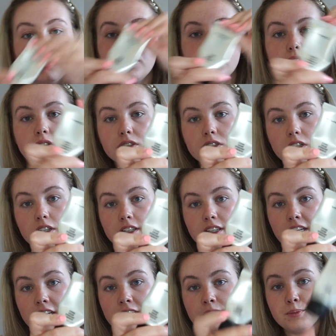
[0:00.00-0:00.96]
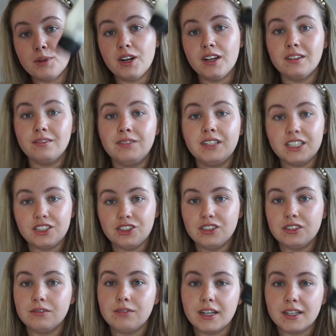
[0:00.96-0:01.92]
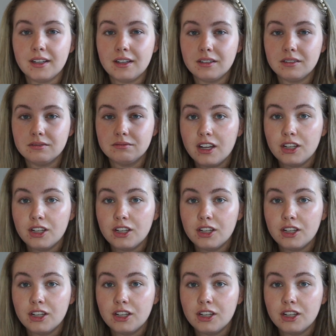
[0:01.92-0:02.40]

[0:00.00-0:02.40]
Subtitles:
looks like this, but I've literally ran out.